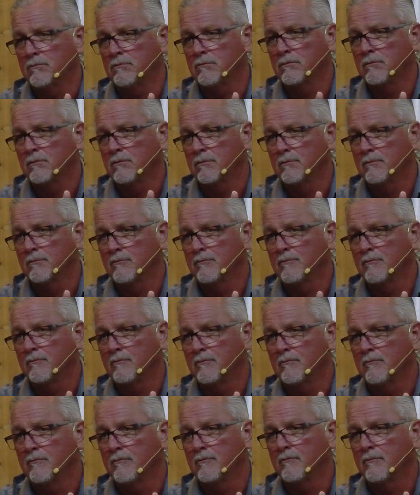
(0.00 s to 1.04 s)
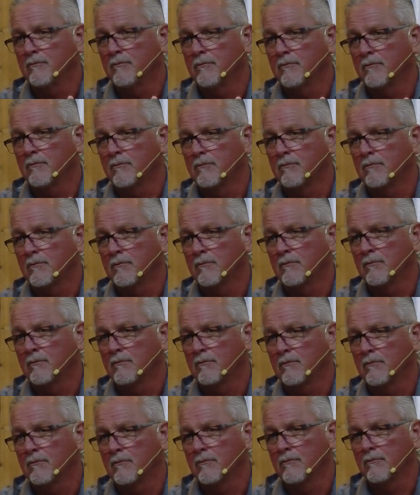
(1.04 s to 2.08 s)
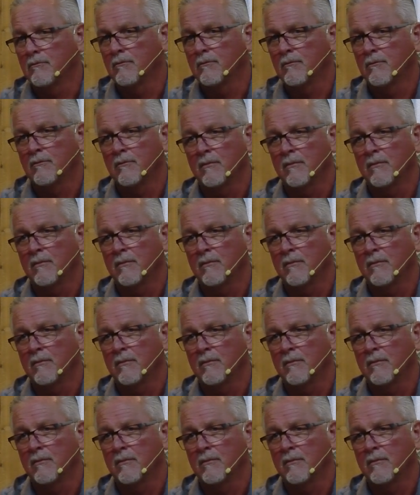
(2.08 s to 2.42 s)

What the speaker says: (silence)